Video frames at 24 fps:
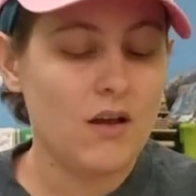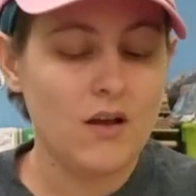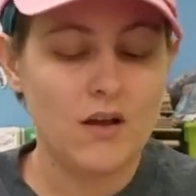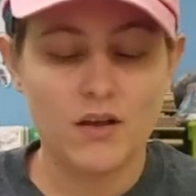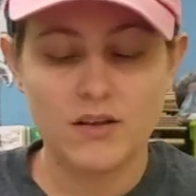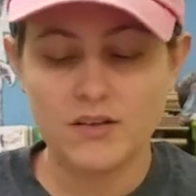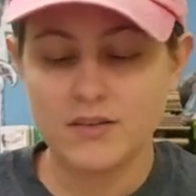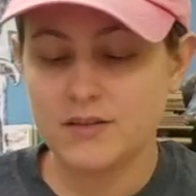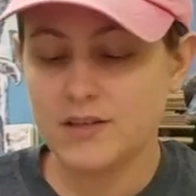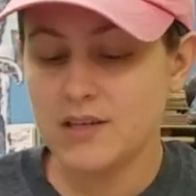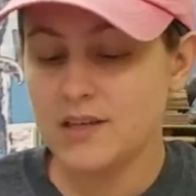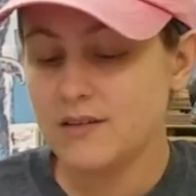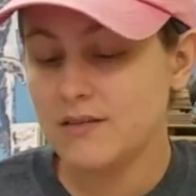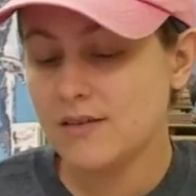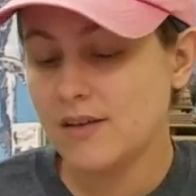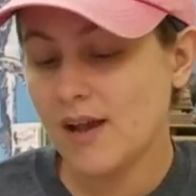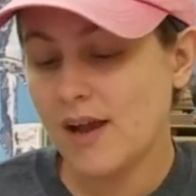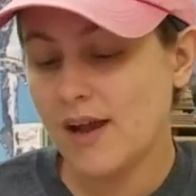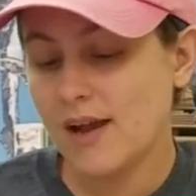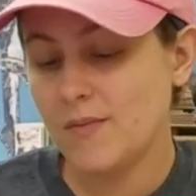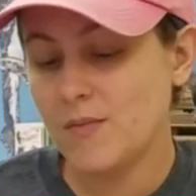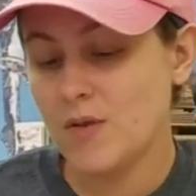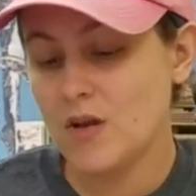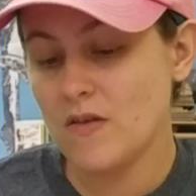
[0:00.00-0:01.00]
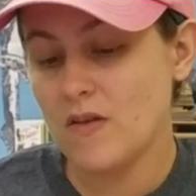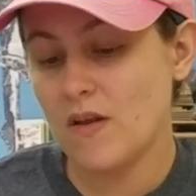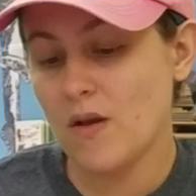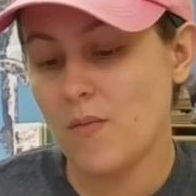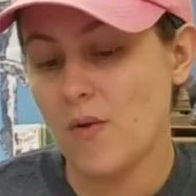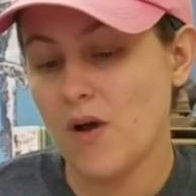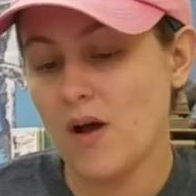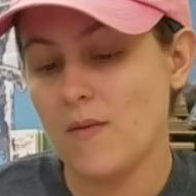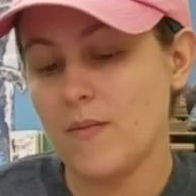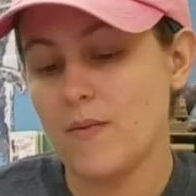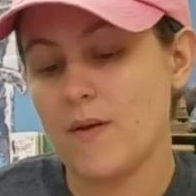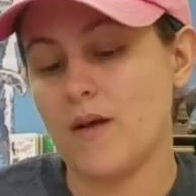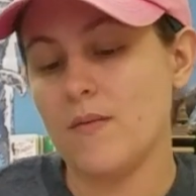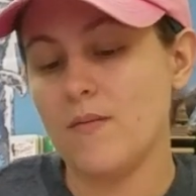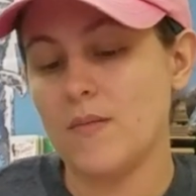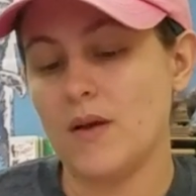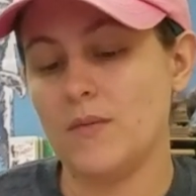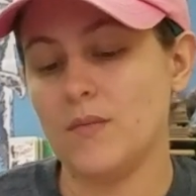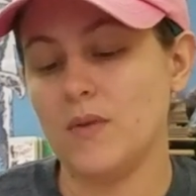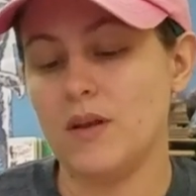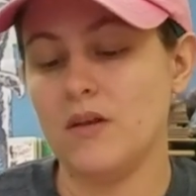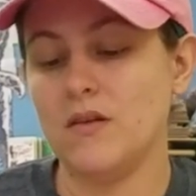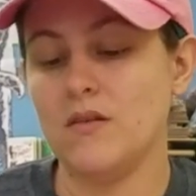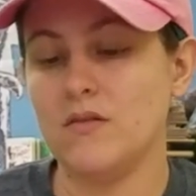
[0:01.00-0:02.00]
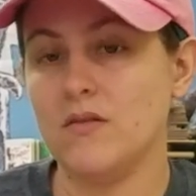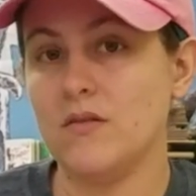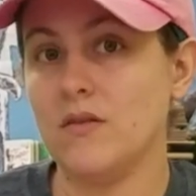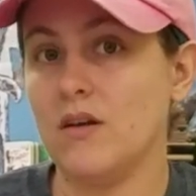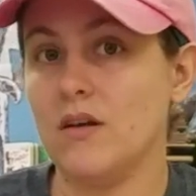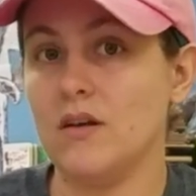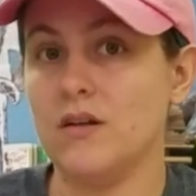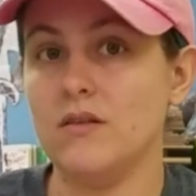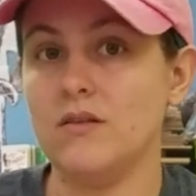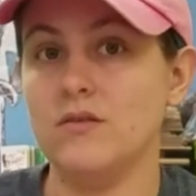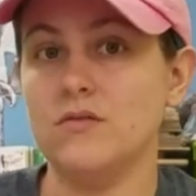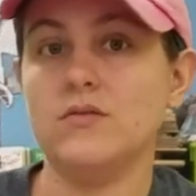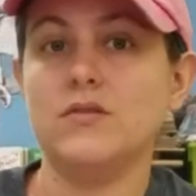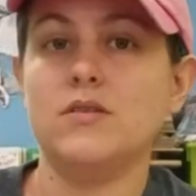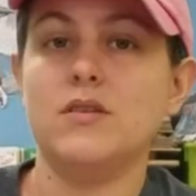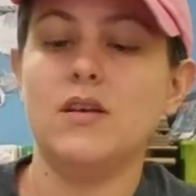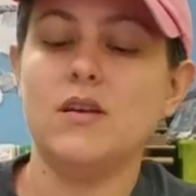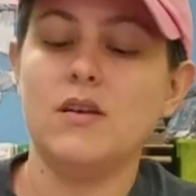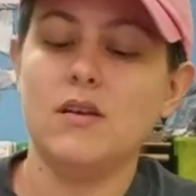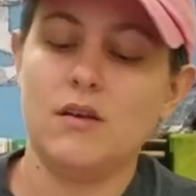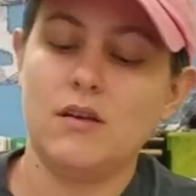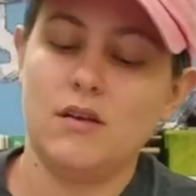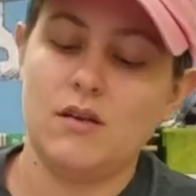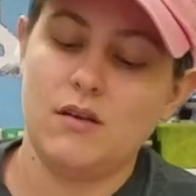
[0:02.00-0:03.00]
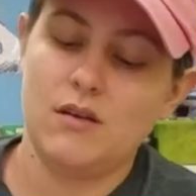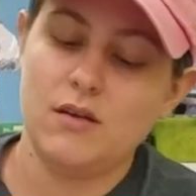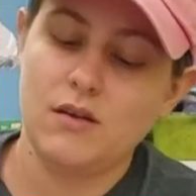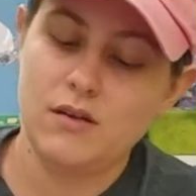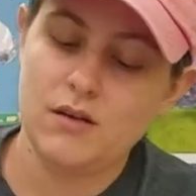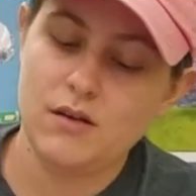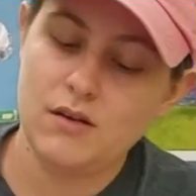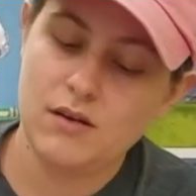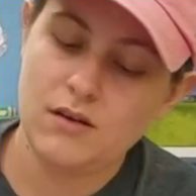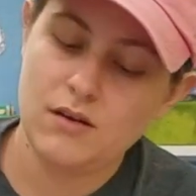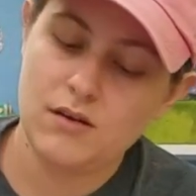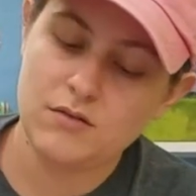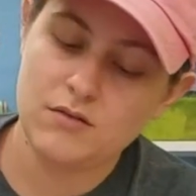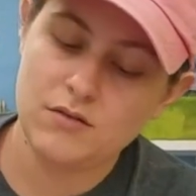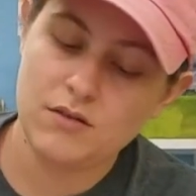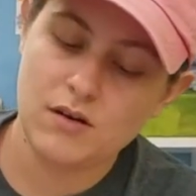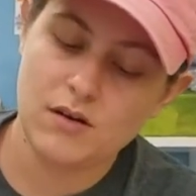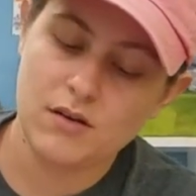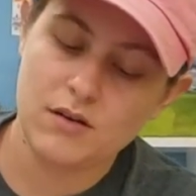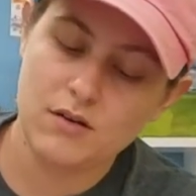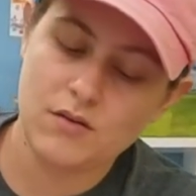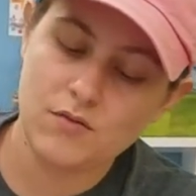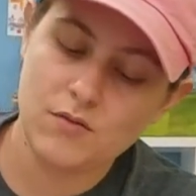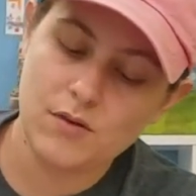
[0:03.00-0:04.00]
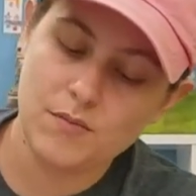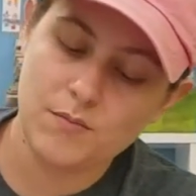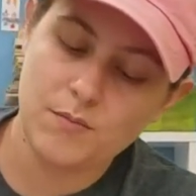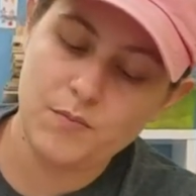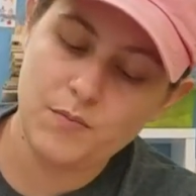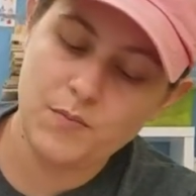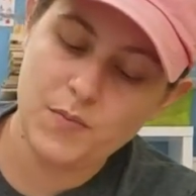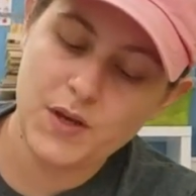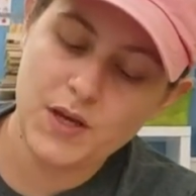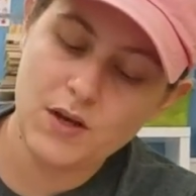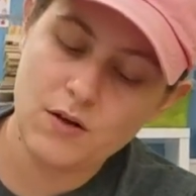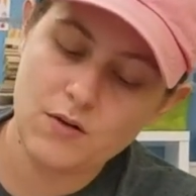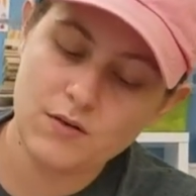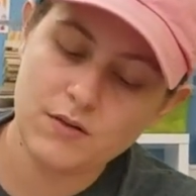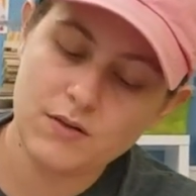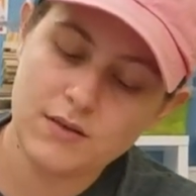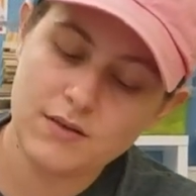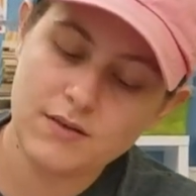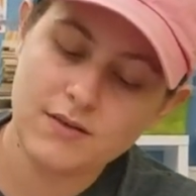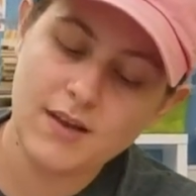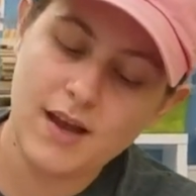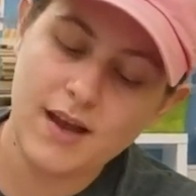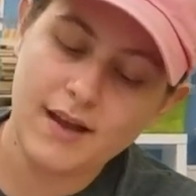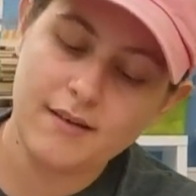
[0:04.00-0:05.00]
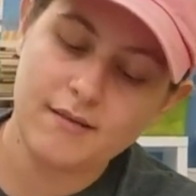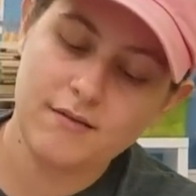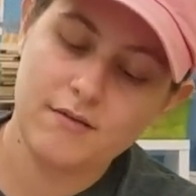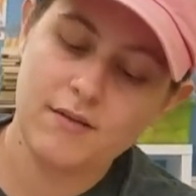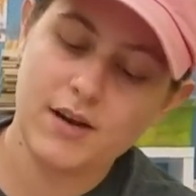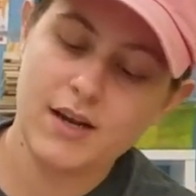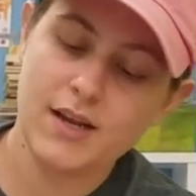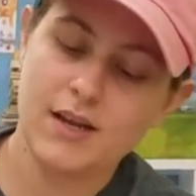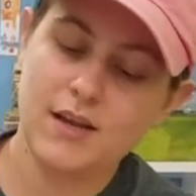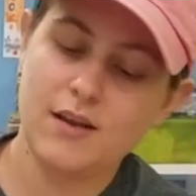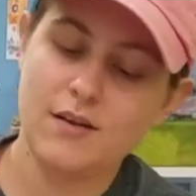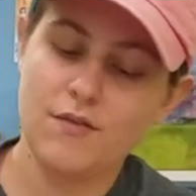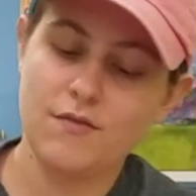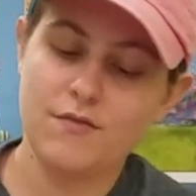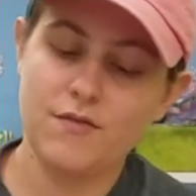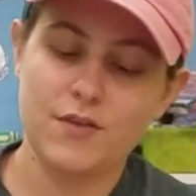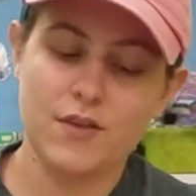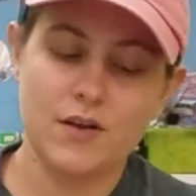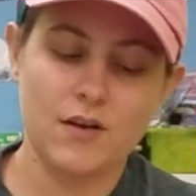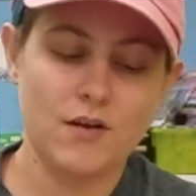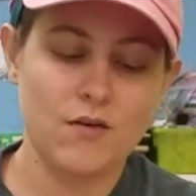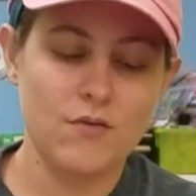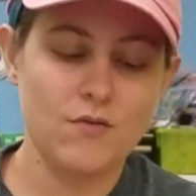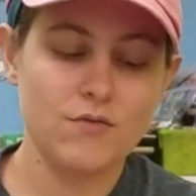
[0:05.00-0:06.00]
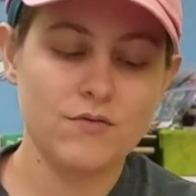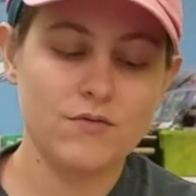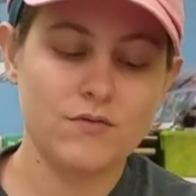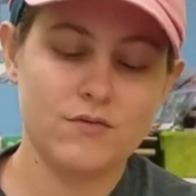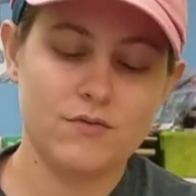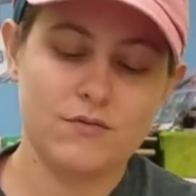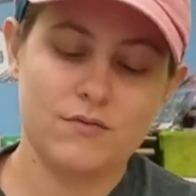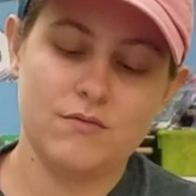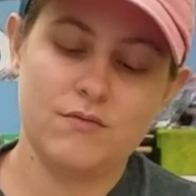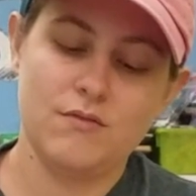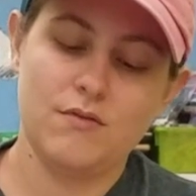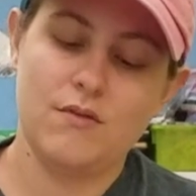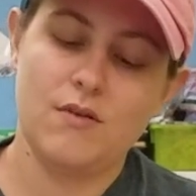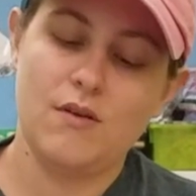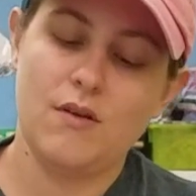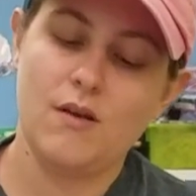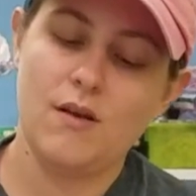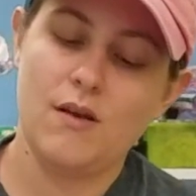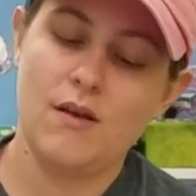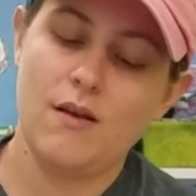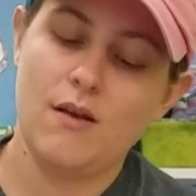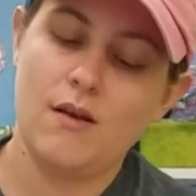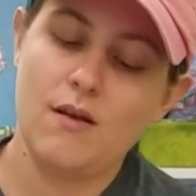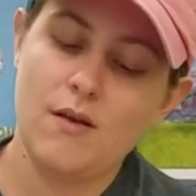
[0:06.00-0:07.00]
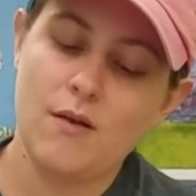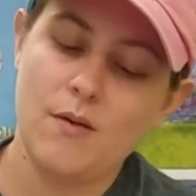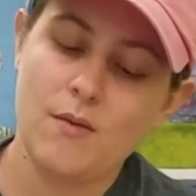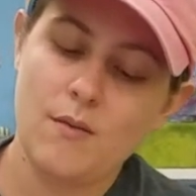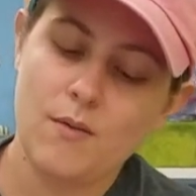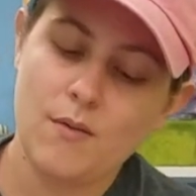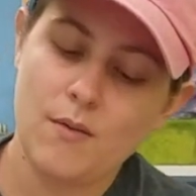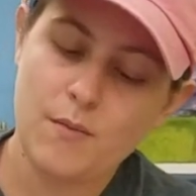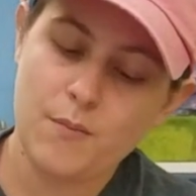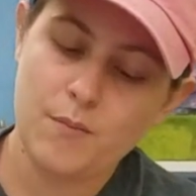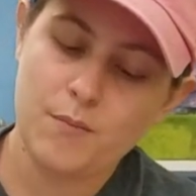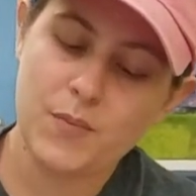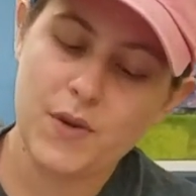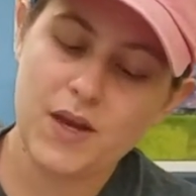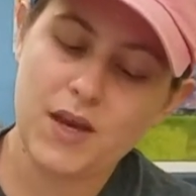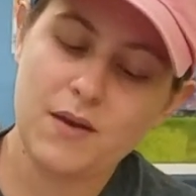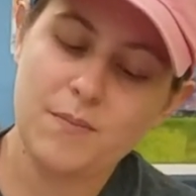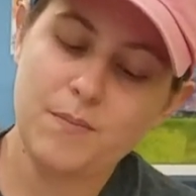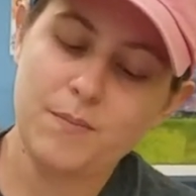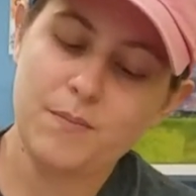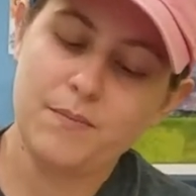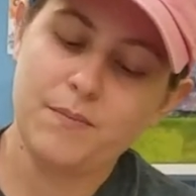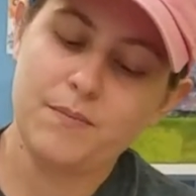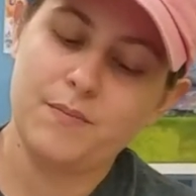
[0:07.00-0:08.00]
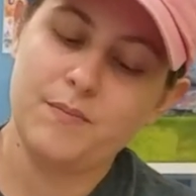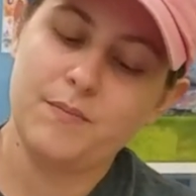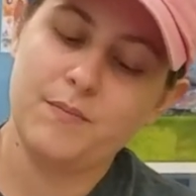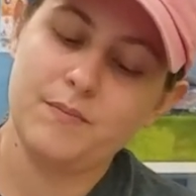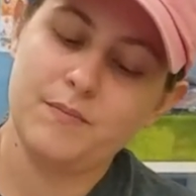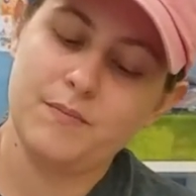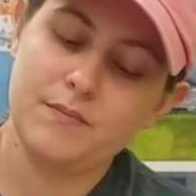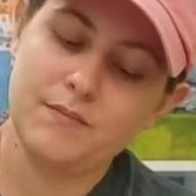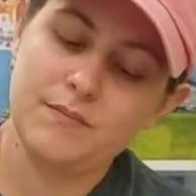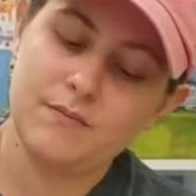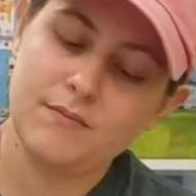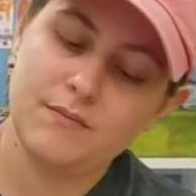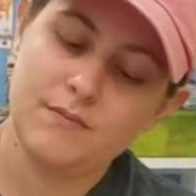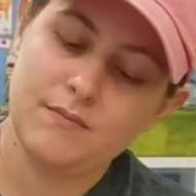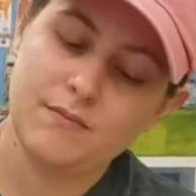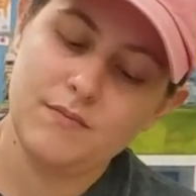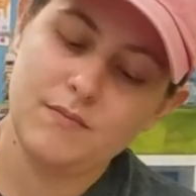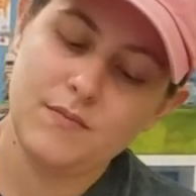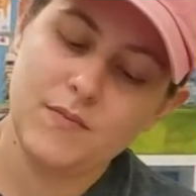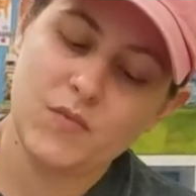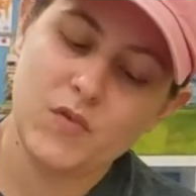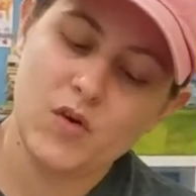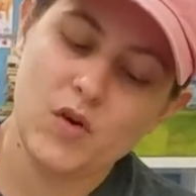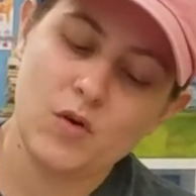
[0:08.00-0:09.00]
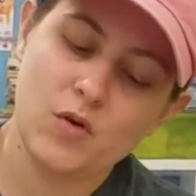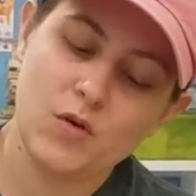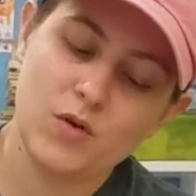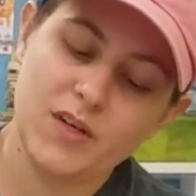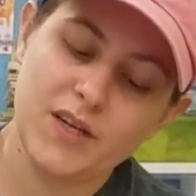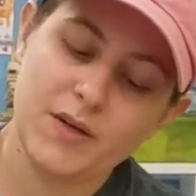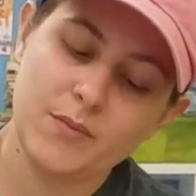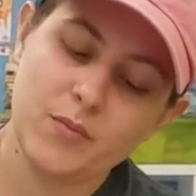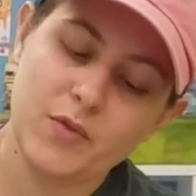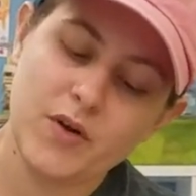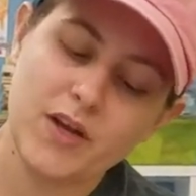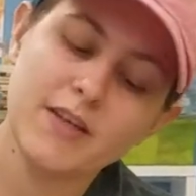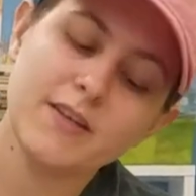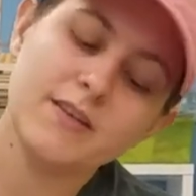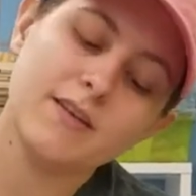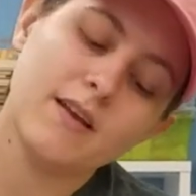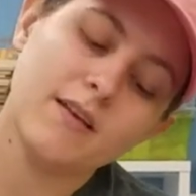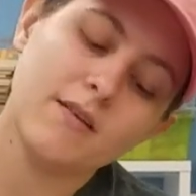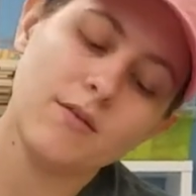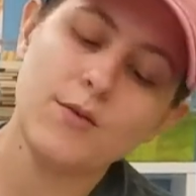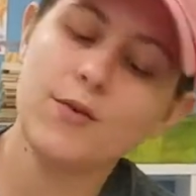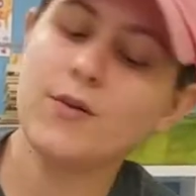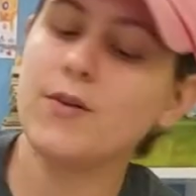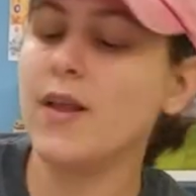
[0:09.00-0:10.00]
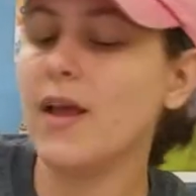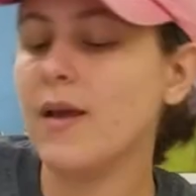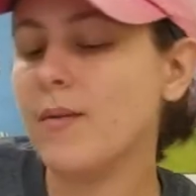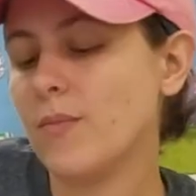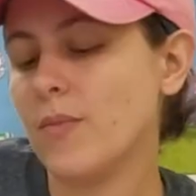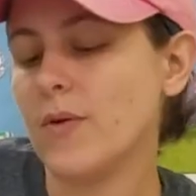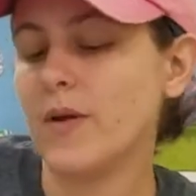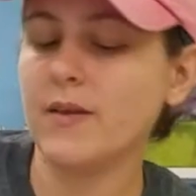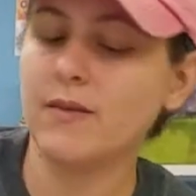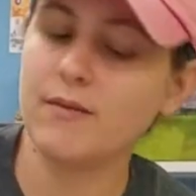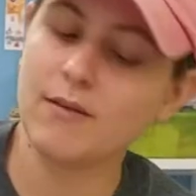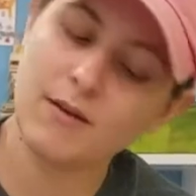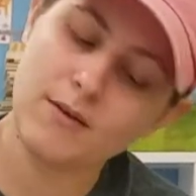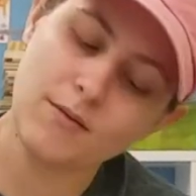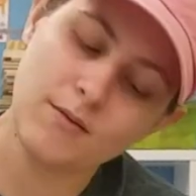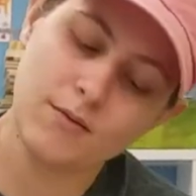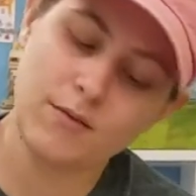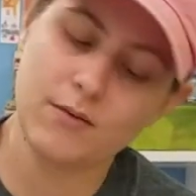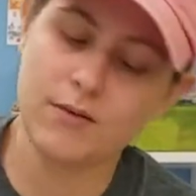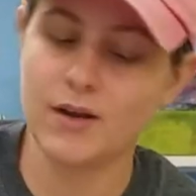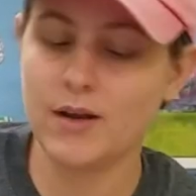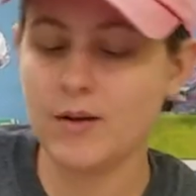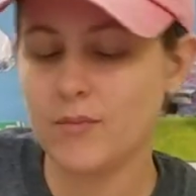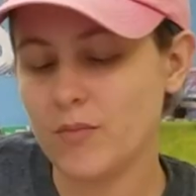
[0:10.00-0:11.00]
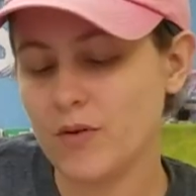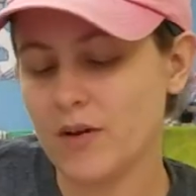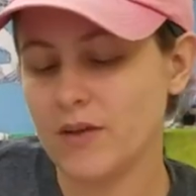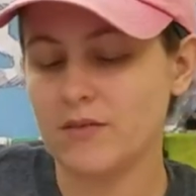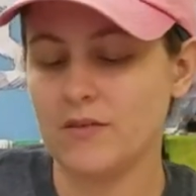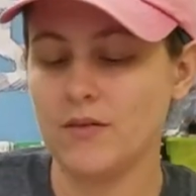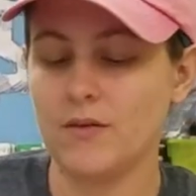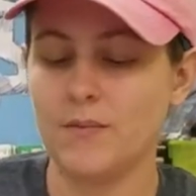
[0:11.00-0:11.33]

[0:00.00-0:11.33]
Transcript: Since I'm using a pom-pom, I'm going to use a glue stick. Just going to do a big old dot right here for the nose. Beep! Hold and press and hold and press and hold and press.